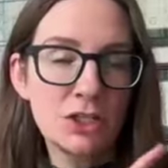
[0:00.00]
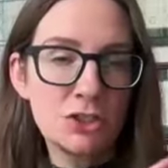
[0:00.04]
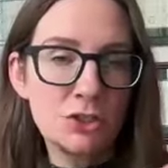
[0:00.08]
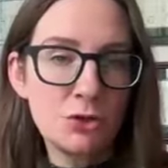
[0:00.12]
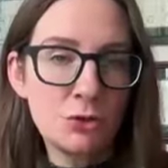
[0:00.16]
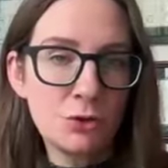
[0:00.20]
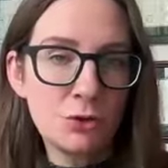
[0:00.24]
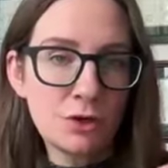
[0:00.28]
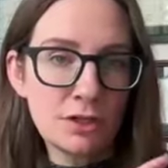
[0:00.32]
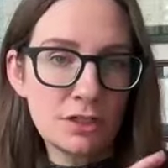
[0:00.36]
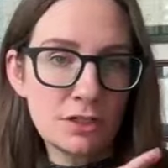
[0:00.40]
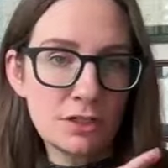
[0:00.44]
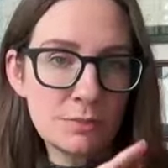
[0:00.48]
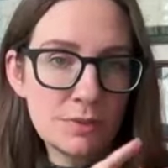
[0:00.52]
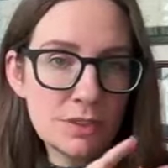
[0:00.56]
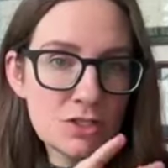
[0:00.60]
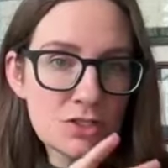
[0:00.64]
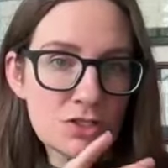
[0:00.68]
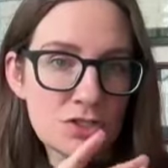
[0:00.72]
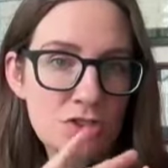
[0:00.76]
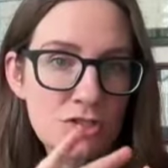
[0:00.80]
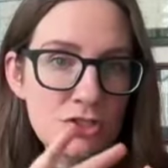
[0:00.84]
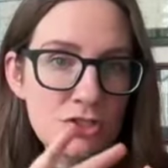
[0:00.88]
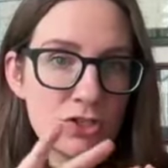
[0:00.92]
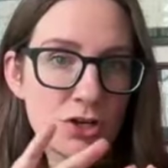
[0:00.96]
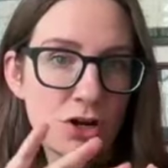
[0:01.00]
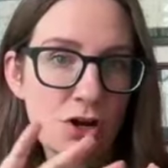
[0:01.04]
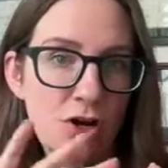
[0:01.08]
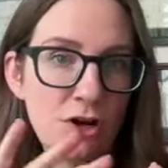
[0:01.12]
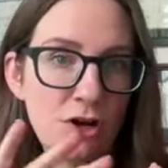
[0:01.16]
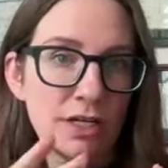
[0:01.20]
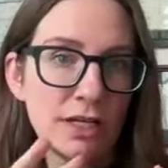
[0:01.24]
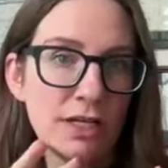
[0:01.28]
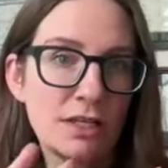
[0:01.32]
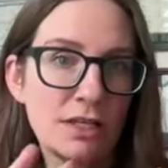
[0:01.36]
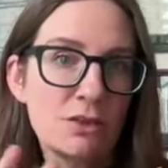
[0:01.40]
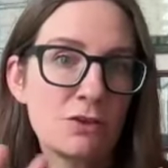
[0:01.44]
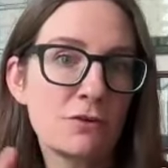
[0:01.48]
you are going to be
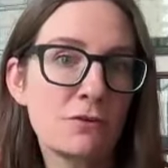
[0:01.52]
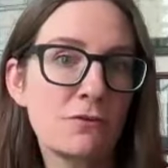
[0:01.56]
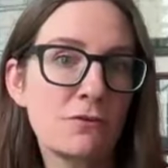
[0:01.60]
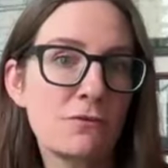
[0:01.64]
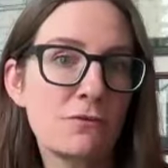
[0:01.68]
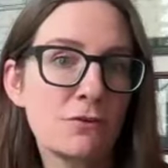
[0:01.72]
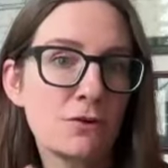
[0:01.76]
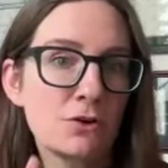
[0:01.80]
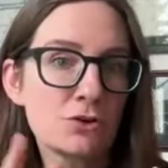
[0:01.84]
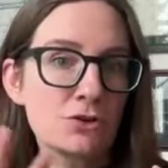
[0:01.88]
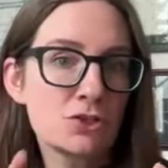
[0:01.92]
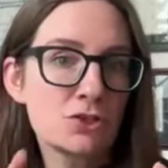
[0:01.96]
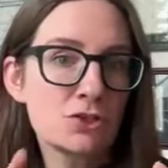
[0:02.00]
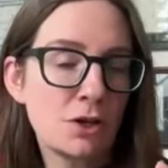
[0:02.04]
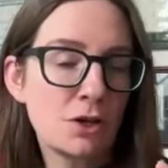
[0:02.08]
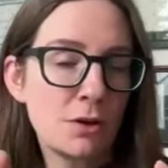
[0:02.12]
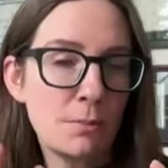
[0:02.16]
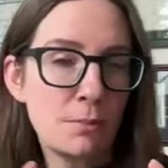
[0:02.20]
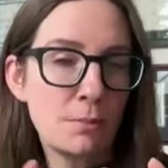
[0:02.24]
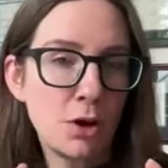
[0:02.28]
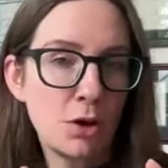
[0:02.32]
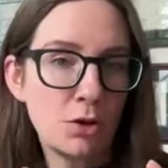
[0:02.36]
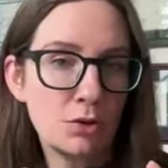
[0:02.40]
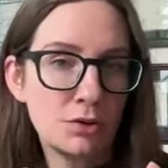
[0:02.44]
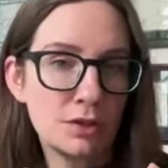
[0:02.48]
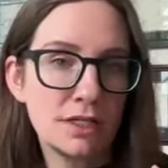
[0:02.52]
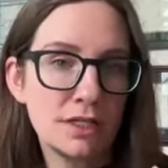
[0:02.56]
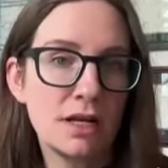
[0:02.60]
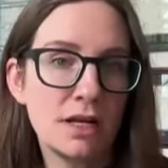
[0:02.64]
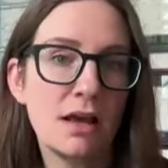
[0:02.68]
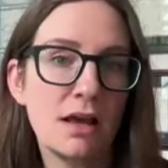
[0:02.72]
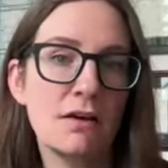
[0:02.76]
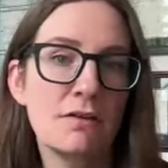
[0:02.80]
starting the first component